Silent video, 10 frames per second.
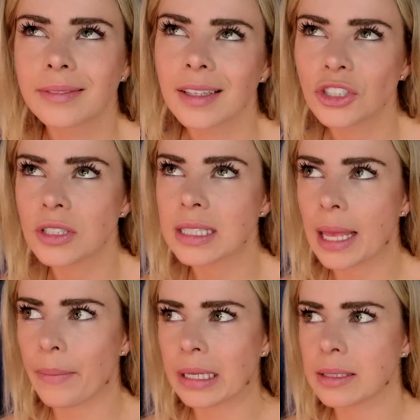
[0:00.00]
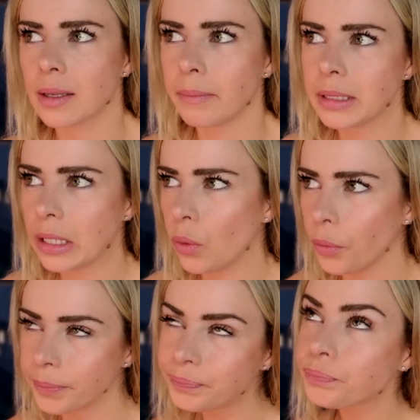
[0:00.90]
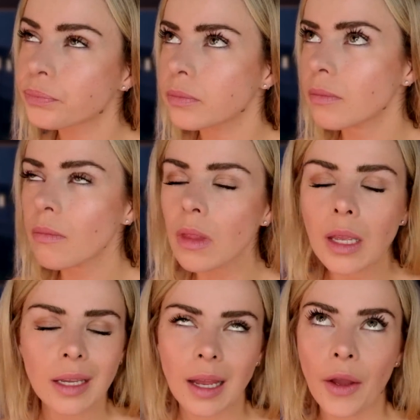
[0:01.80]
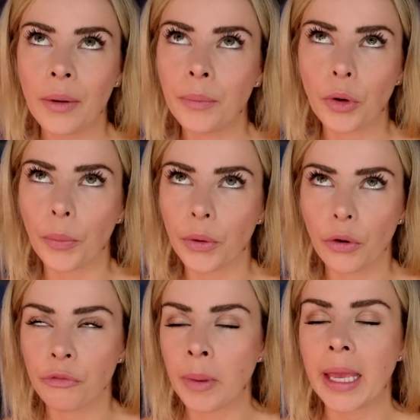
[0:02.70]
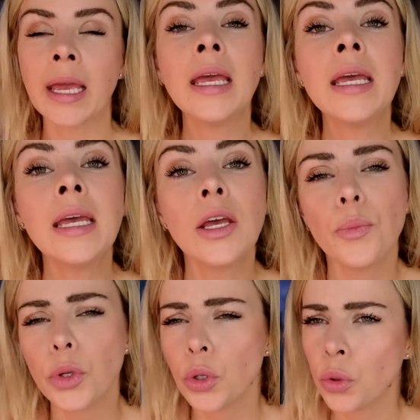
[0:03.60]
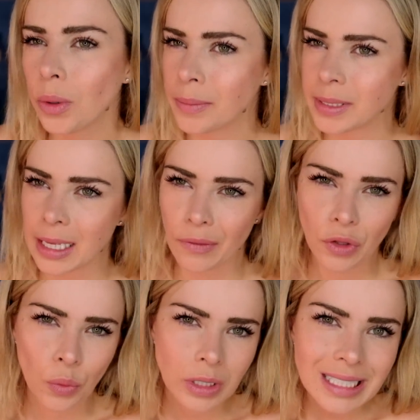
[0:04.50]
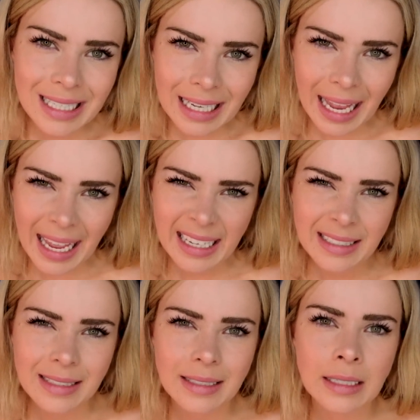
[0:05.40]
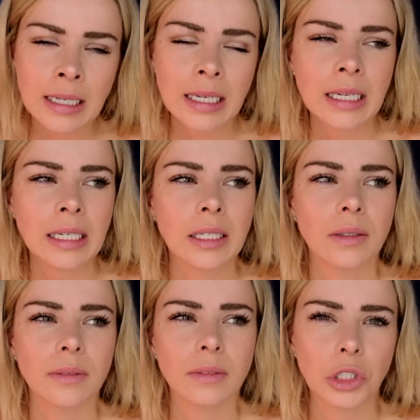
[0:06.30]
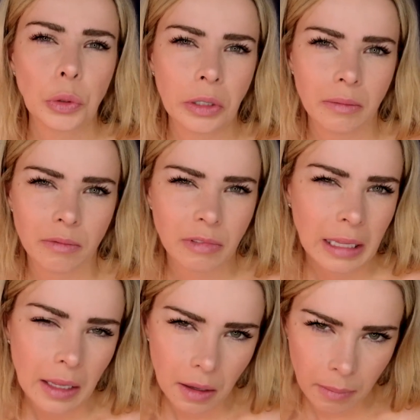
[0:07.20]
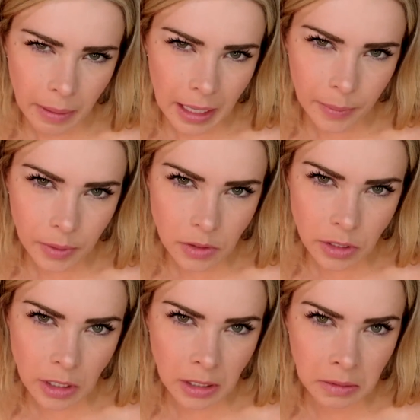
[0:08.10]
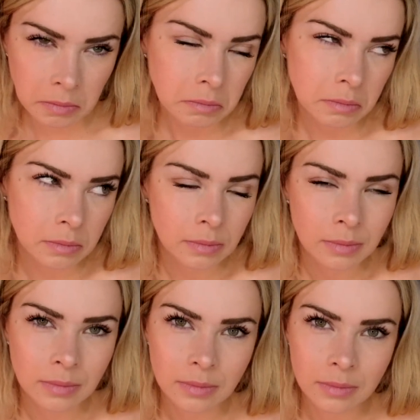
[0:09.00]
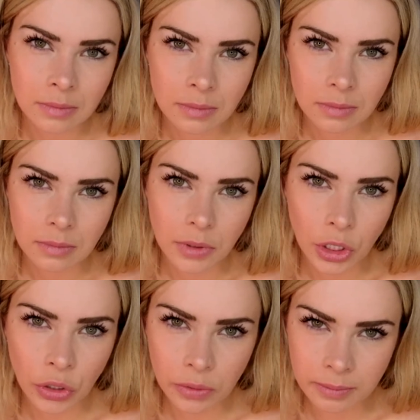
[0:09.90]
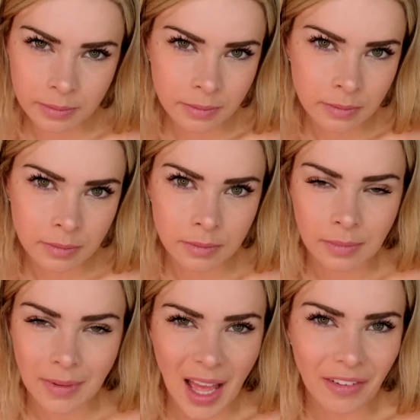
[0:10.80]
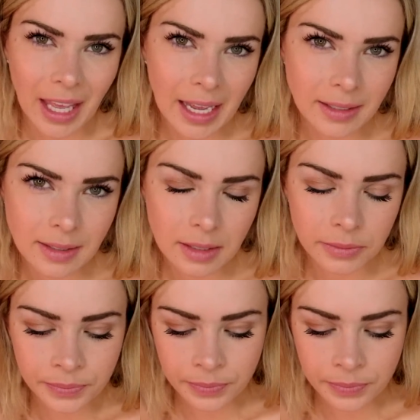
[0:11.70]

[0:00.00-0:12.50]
I shouldn't say bring somebody home, how improper of me, but you know what I'm saying, just a guest. You wouldn't really be able to, you know, have a guest.